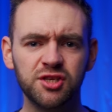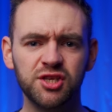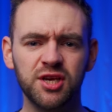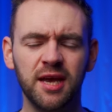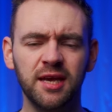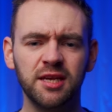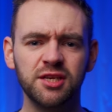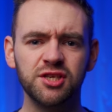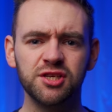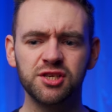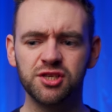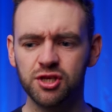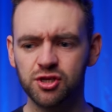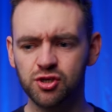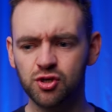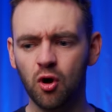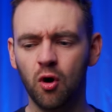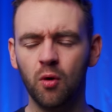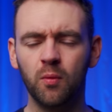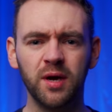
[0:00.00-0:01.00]
the changes,
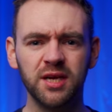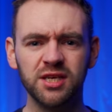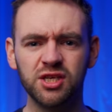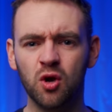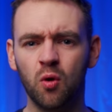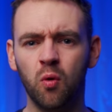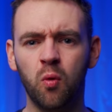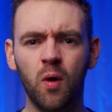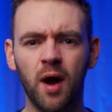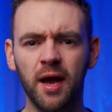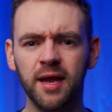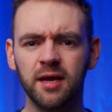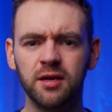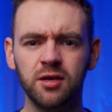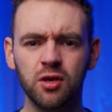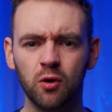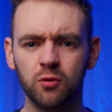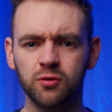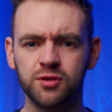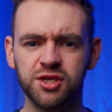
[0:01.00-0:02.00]
there's always quite a
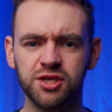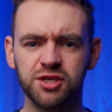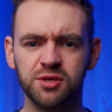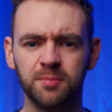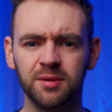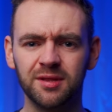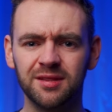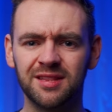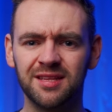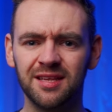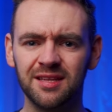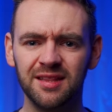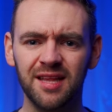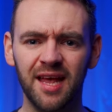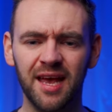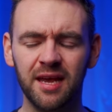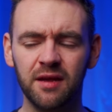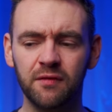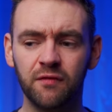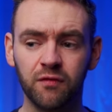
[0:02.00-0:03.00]
noticeable
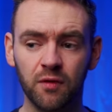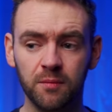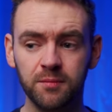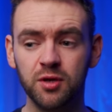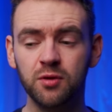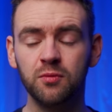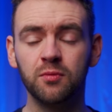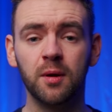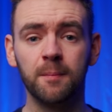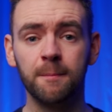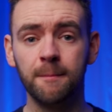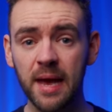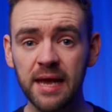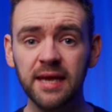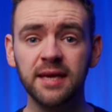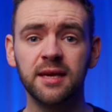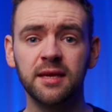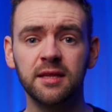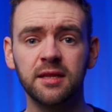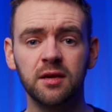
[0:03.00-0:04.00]
delay from you
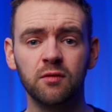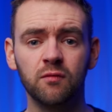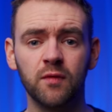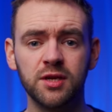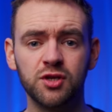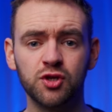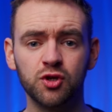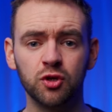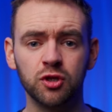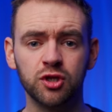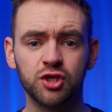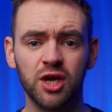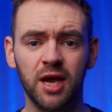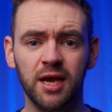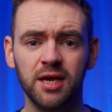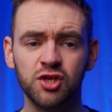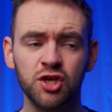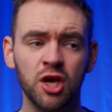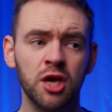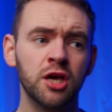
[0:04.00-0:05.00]
making the original
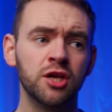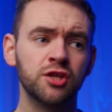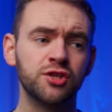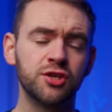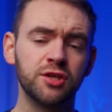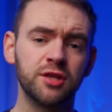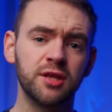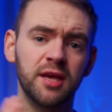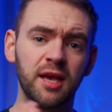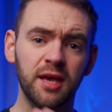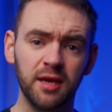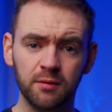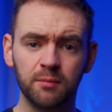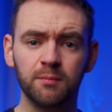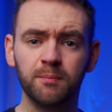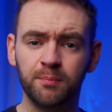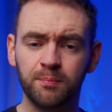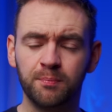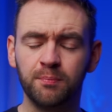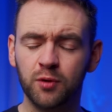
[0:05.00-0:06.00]
change to it
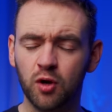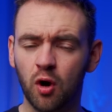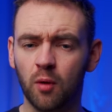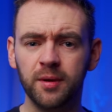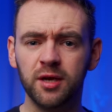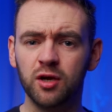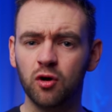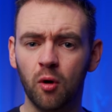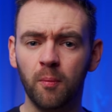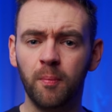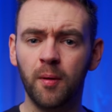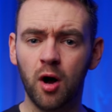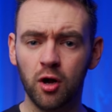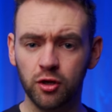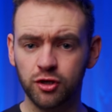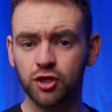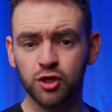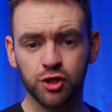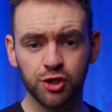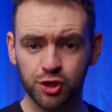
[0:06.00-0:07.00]
coming up
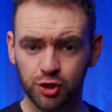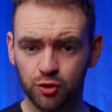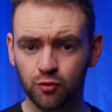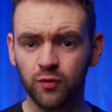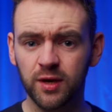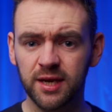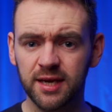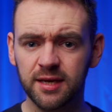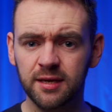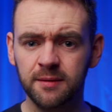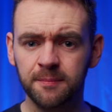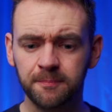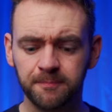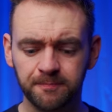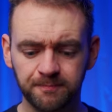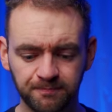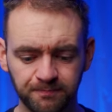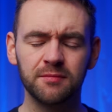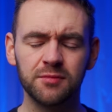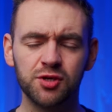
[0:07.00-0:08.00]
on your screen.
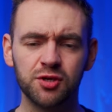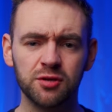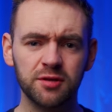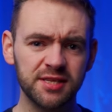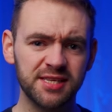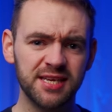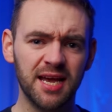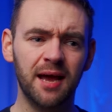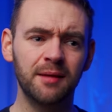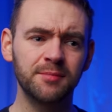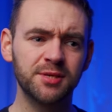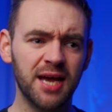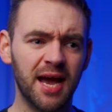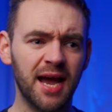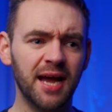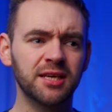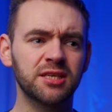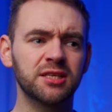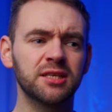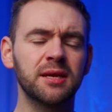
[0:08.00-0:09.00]
So the time to
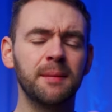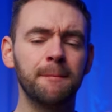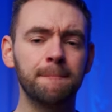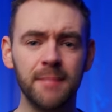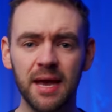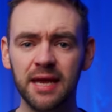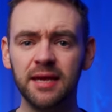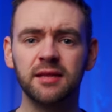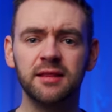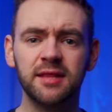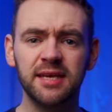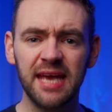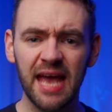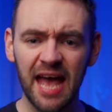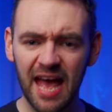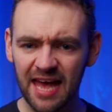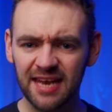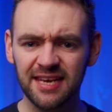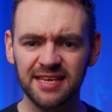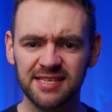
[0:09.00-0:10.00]
actually make the
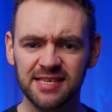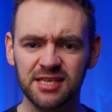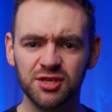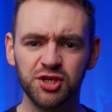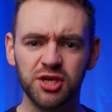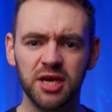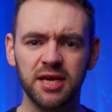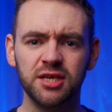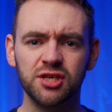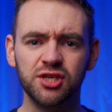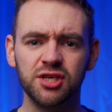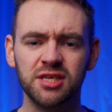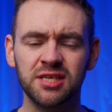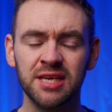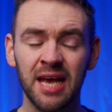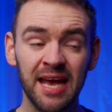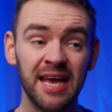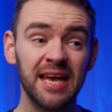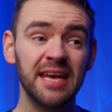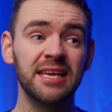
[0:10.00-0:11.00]
editing
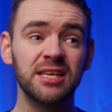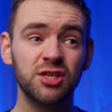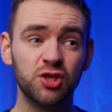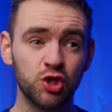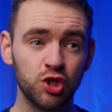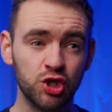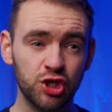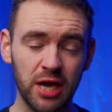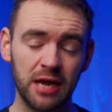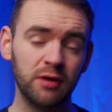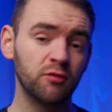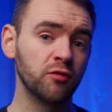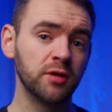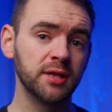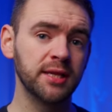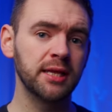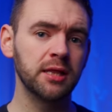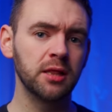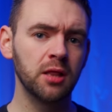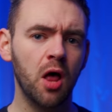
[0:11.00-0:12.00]
changes is
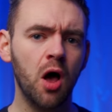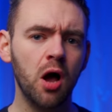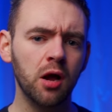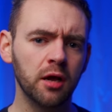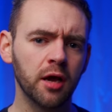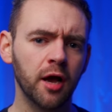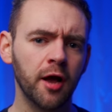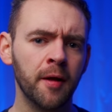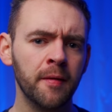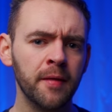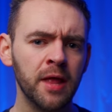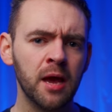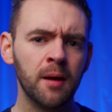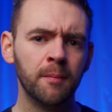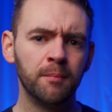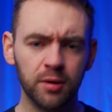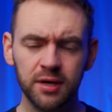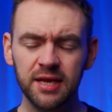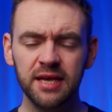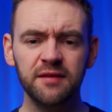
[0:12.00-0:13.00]
generally longer,
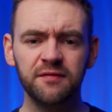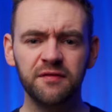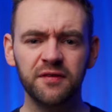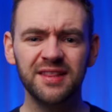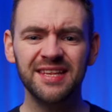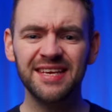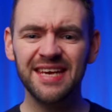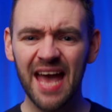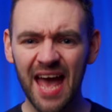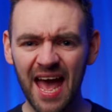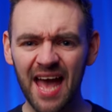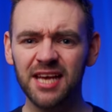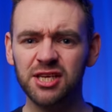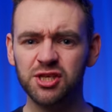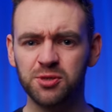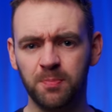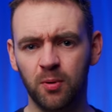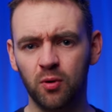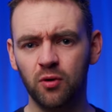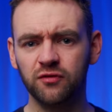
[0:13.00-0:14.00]
but even the
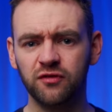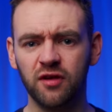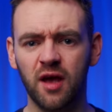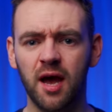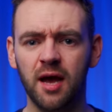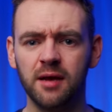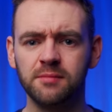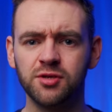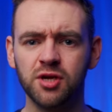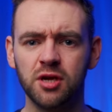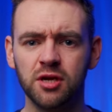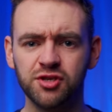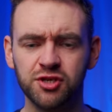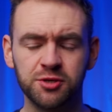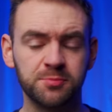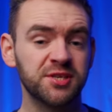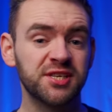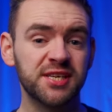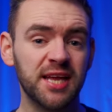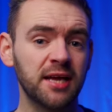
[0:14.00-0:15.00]
export times are
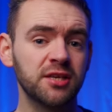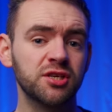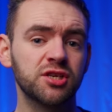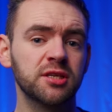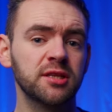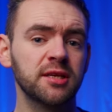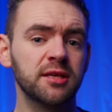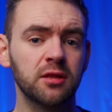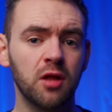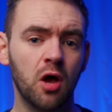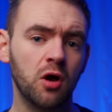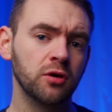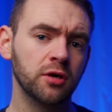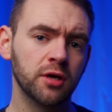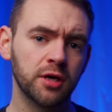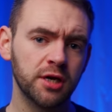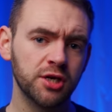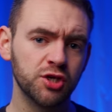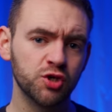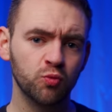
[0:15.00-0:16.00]
substantially
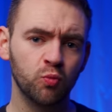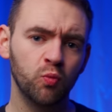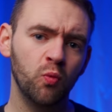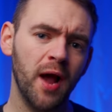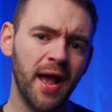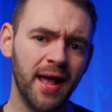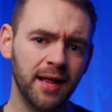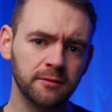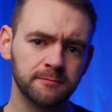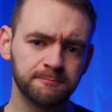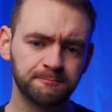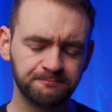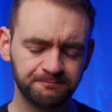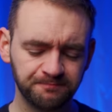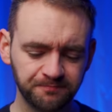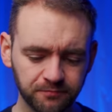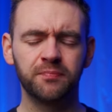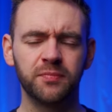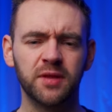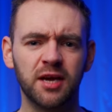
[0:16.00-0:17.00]
longer as well.
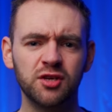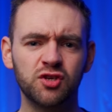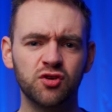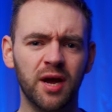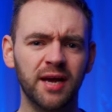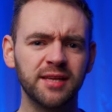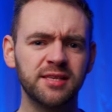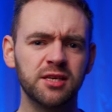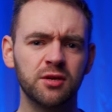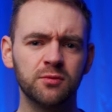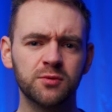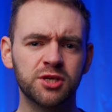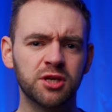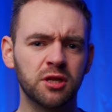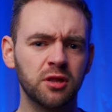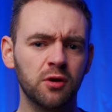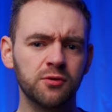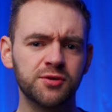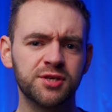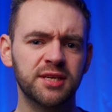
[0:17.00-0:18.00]
I tried to do as
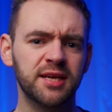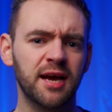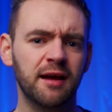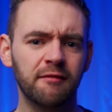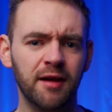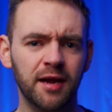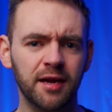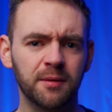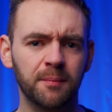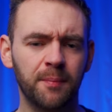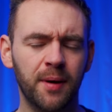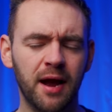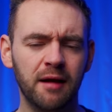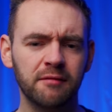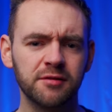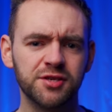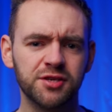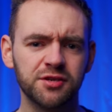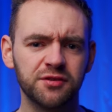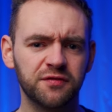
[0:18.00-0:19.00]
close to direct
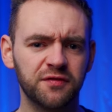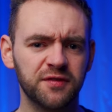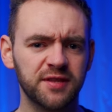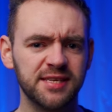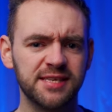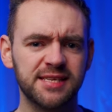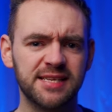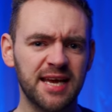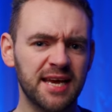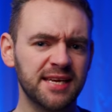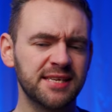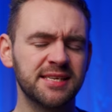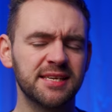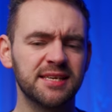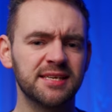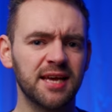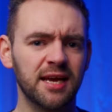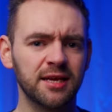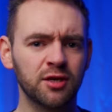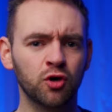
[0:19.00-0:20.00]
comparisons for these tests
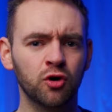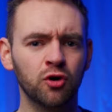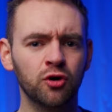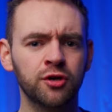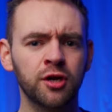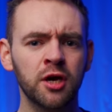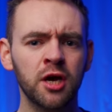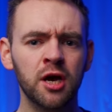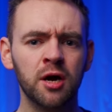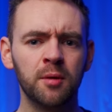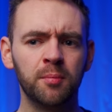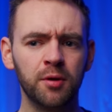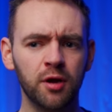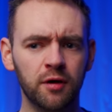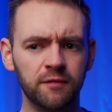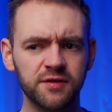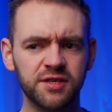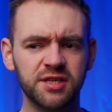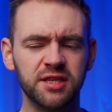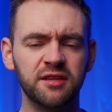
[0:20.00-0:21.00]
as I could, but
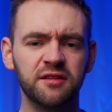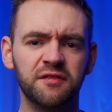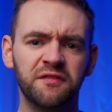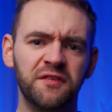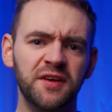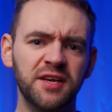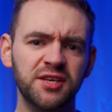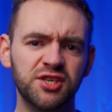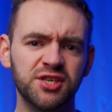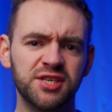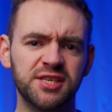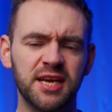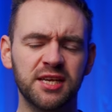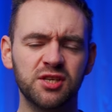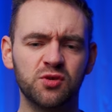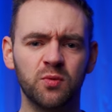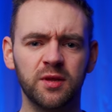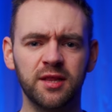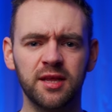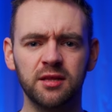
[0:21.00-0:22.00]
obviously the feature
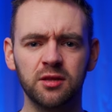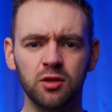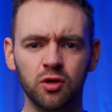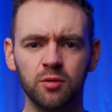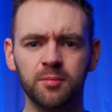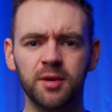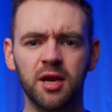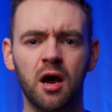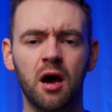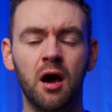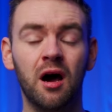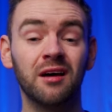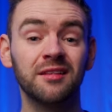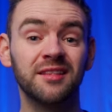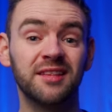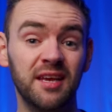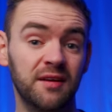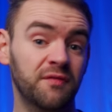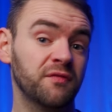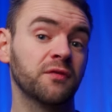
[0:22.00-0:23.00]
sets within Luminar
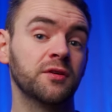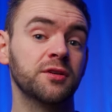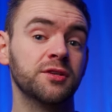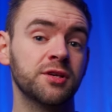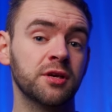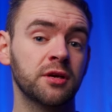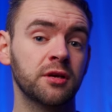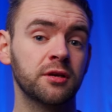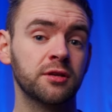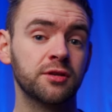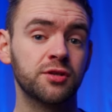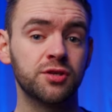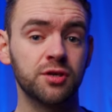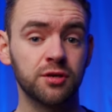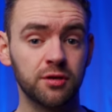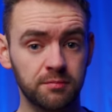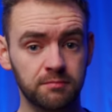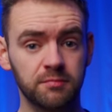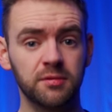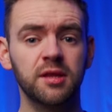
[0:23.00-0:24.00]
are different
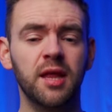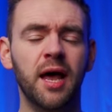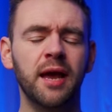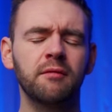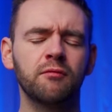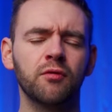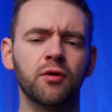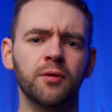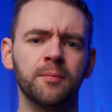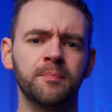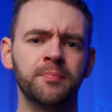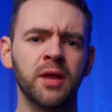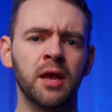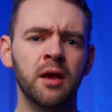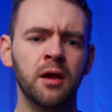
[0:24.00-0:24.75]
to Lightroom.